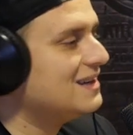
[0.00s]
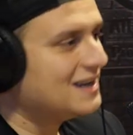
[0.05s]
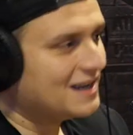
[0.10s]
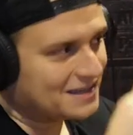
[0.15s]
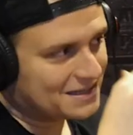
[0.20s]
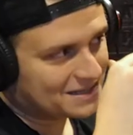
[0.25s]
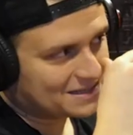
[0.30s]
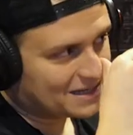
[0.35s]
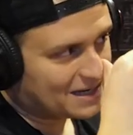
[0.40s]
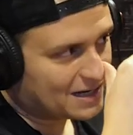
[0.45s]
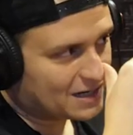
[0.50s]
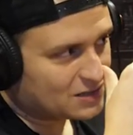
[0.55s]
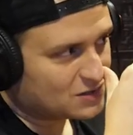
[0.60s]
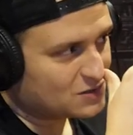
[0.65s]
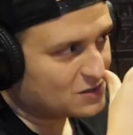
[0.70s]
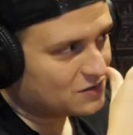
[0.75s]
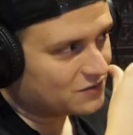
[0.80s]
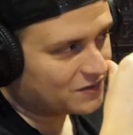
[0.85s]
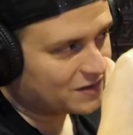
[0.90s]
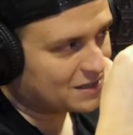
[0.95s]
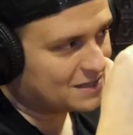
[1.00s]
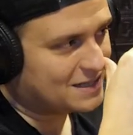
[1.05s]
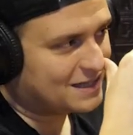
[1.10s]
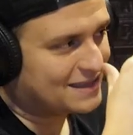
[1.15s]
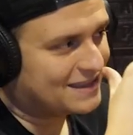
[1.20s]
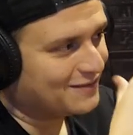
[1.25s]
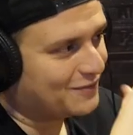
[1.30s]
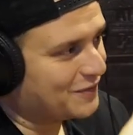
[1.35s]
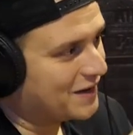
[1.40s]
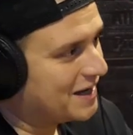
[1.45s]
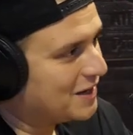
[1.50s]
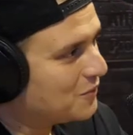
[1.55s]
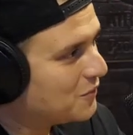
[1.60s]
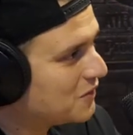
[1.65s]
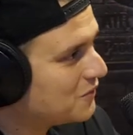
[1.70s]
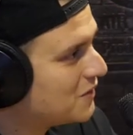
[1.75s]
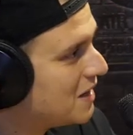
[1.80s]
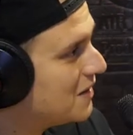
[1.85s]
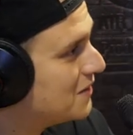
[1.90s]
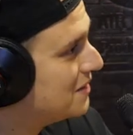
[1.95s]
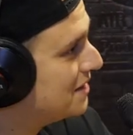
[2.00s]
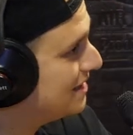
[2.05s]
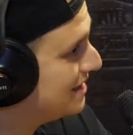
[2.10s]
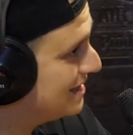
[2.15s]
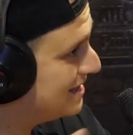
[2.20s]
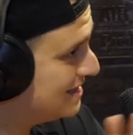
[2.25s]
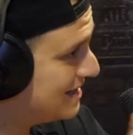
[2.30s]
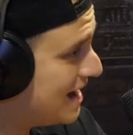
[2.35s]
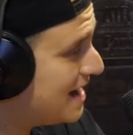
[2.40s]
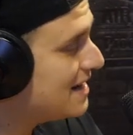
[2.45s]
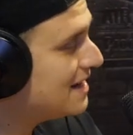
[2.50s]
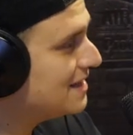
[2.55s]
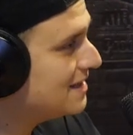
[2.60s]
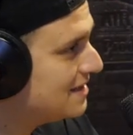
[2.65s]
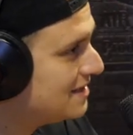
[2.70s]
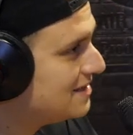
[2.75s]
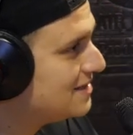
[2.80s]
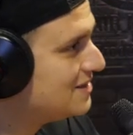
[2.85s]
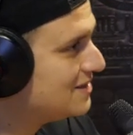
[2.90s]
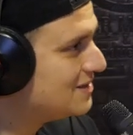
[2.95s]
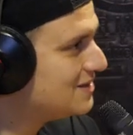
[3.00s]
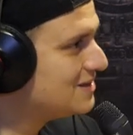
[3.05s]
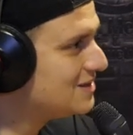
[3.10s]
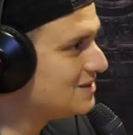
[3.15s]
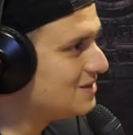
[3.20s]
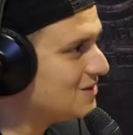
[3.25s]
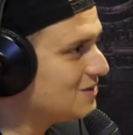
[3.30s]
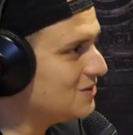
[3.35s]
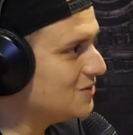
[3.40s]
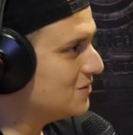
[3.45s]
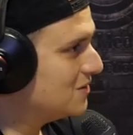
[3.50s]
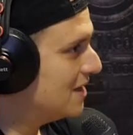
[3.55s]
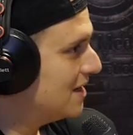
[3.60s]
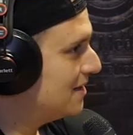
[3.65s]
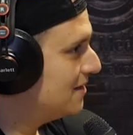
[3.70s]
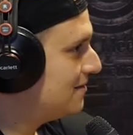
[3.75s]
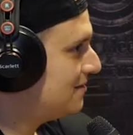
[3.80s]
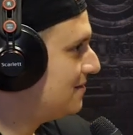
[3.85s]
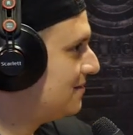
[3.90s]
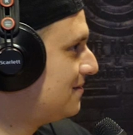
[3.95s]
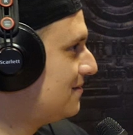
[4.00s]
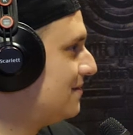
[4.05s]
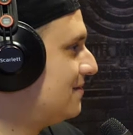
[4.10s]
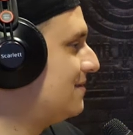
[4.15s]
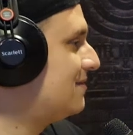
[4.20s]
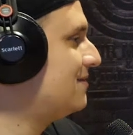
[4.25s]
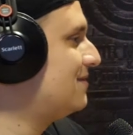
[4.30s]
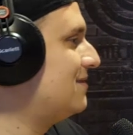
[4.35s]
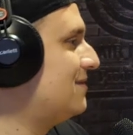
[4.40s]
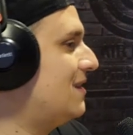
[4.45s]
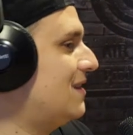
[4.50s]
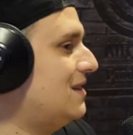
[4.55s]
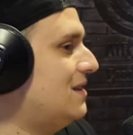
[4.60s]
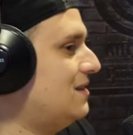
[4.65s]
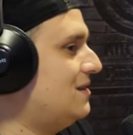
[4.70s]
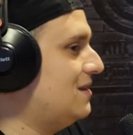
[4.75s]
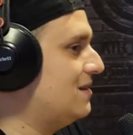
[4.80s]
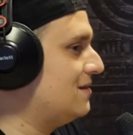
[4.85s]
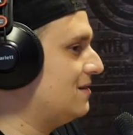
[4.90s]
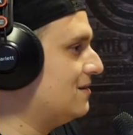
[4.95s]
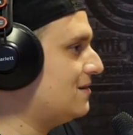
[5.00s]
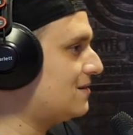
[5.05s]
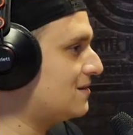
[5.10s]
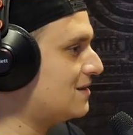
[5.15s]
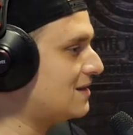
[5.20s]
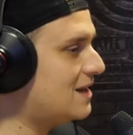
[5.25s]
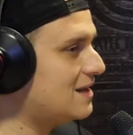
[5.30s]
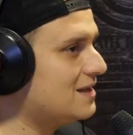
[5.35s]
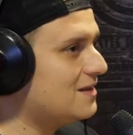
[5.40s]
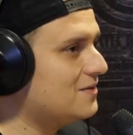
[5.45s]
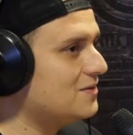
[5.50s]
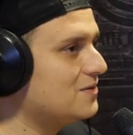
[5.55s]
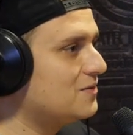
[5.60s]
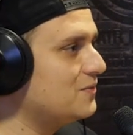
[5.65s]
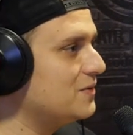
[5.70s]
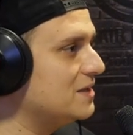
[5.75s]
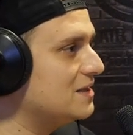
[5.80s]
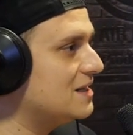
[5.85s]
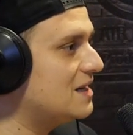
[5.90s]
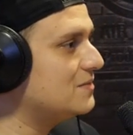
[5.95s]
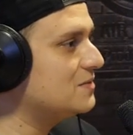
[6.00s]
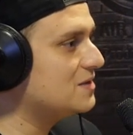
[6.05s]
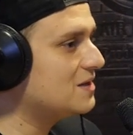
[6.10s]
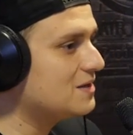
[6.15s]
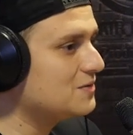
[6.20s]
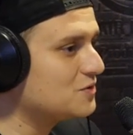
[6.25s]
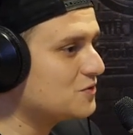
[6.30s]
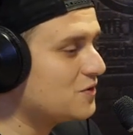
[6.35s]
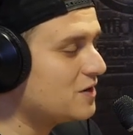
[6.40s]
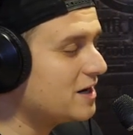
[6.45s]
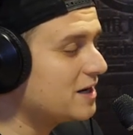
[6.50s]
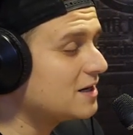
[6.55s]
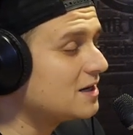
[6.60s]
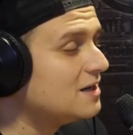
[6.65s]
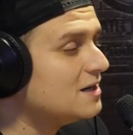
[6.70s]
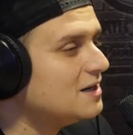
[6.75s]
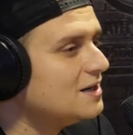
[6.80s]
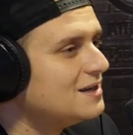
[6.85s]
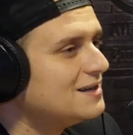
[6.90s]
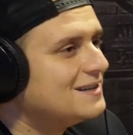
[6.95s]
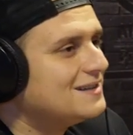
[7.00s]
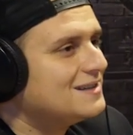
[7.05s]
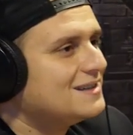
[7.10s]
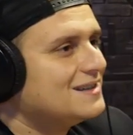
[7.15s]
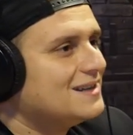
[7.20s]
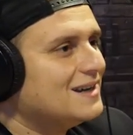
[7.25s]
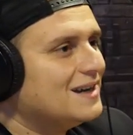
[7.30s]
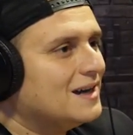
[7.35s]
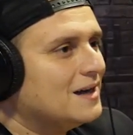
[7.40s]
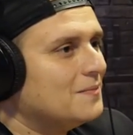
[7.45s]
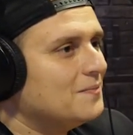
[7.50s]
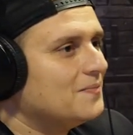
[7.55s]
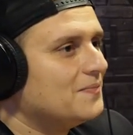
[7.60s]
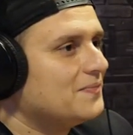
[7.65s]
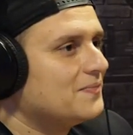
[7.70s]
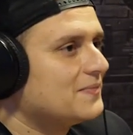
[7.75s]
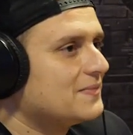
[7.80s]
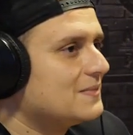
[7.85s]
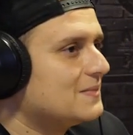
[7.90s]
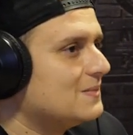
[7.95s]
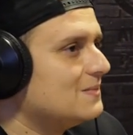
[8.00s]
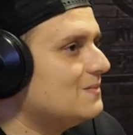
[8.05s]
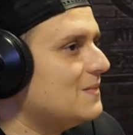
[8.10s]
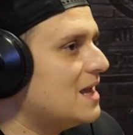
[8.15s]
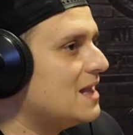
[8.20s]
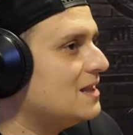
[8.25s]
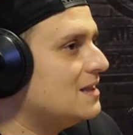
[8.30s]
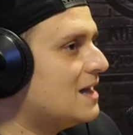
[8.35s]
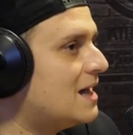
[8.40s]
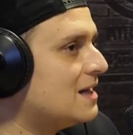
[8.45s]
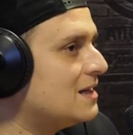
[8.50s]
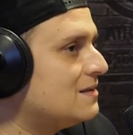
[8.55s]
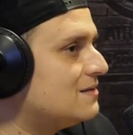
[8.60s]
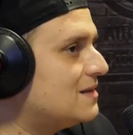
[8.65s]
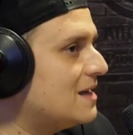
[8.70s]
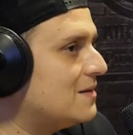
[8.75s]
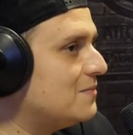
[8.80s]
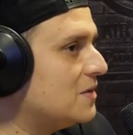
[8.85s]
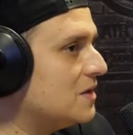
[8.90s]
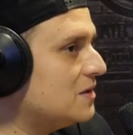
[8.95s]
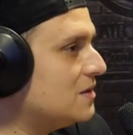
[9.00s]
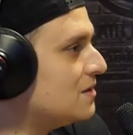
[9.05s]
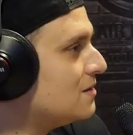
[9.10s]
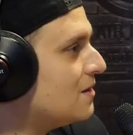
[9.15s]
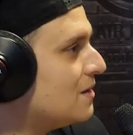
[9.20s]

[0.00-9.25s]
And decided to just finish the fight in one round. He decided to do that. And he did. He knocked the guy down 3 times. The guy was crying. Made $9-10 million.